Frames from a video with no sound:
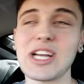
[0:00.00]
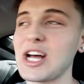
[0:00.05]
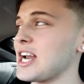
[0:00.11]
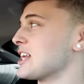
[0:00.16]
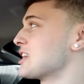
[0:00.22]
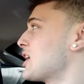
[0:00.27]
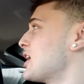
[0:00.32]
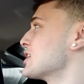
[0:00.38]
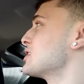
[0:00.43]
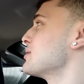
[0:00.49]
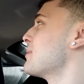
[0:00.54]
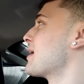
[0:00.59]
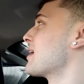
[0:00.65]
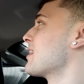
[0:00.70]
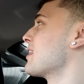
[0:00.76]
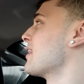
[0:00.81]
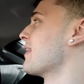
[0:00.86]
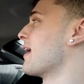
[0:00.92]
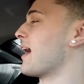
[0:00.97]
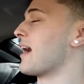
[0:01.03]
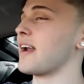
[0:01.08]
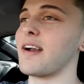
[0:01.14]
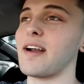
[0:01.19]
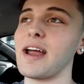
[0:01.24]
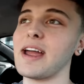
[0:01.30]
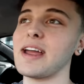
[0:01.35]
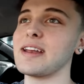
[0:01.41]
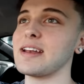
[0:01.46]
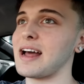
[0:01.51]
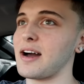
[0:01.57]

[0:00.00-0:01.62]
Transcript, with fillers: I thought I taught you better than that, all right?